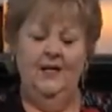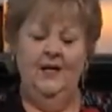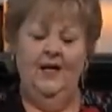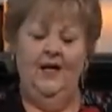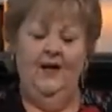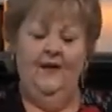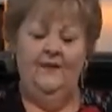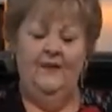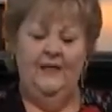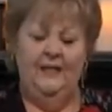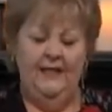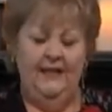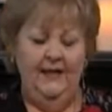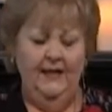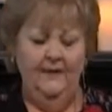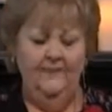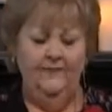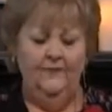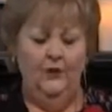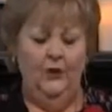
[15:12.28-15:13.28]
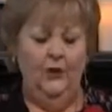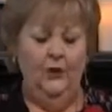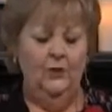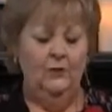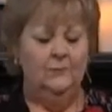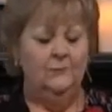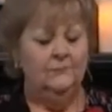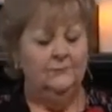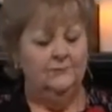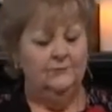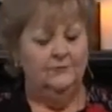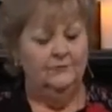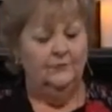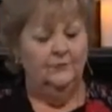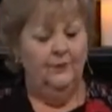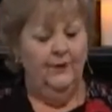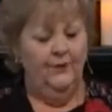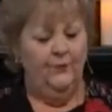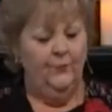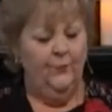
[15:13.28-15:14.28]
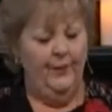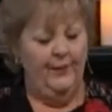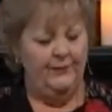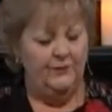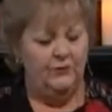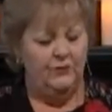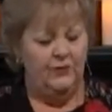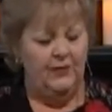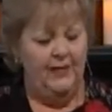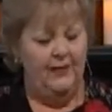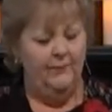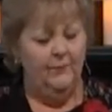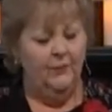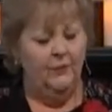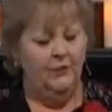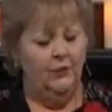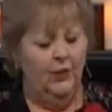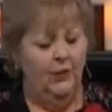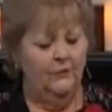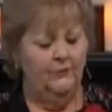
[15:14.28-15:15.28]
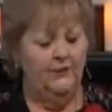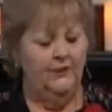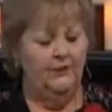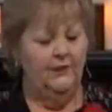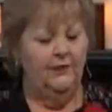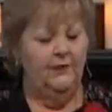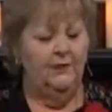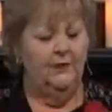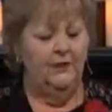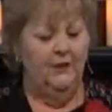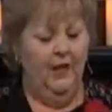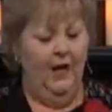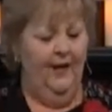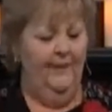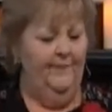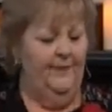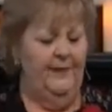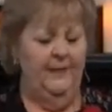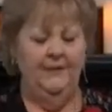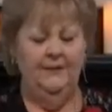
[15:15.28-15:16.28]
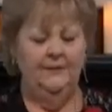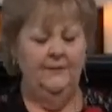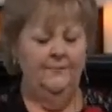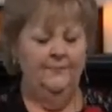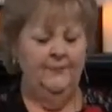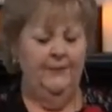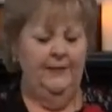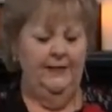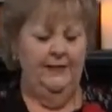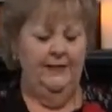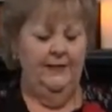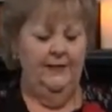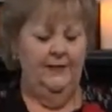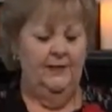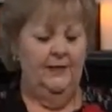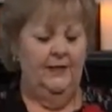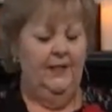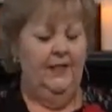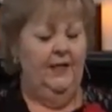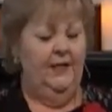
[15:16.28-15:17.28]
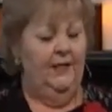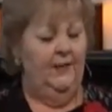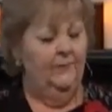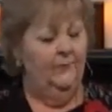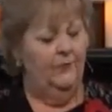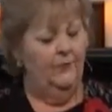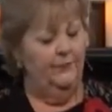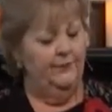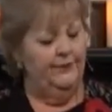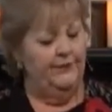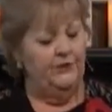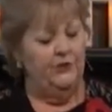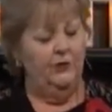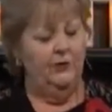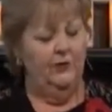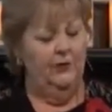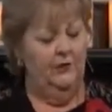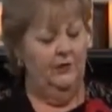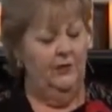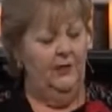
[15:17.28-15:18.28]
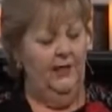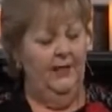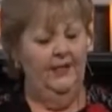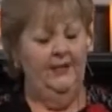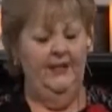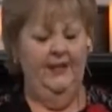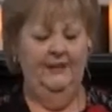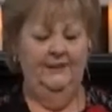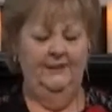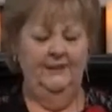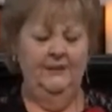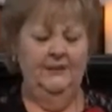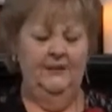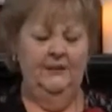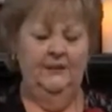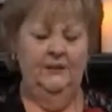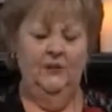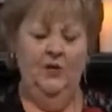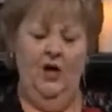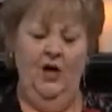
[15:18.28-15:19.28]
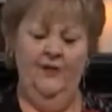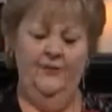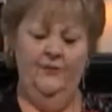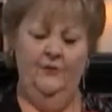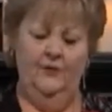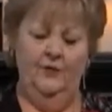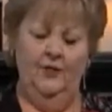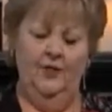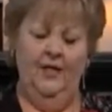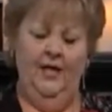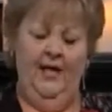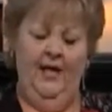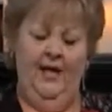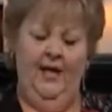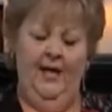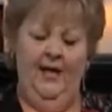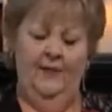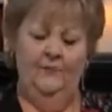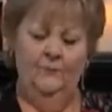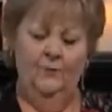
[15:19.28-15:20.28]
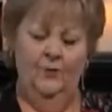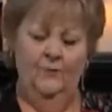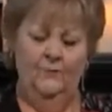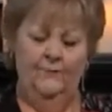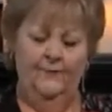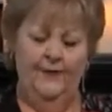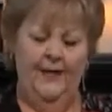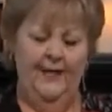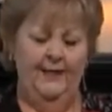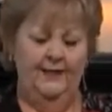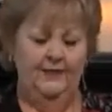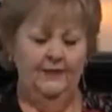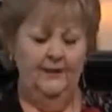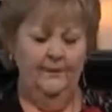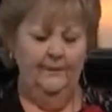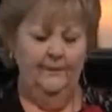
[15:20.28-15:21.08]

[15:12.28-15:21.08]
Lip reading: The evil with which they were loaded, not being depleted, it will return against its author and will finish